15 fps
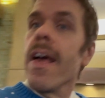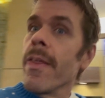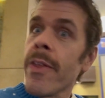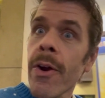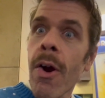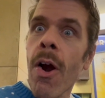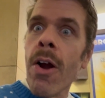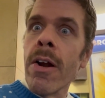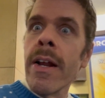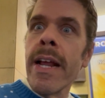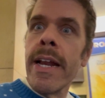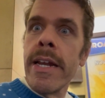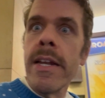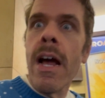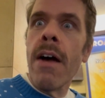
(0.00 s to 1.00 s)
there aren't
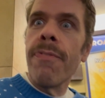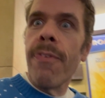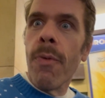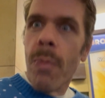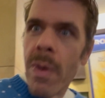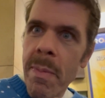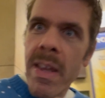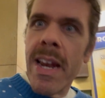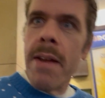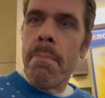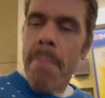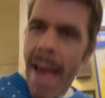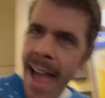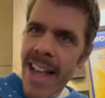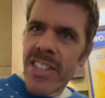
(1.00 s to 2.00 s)
enough women in
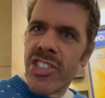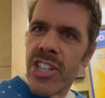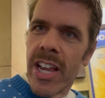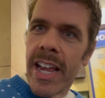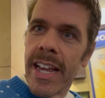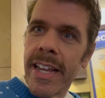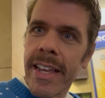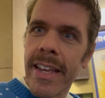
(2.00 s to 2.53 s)
magic.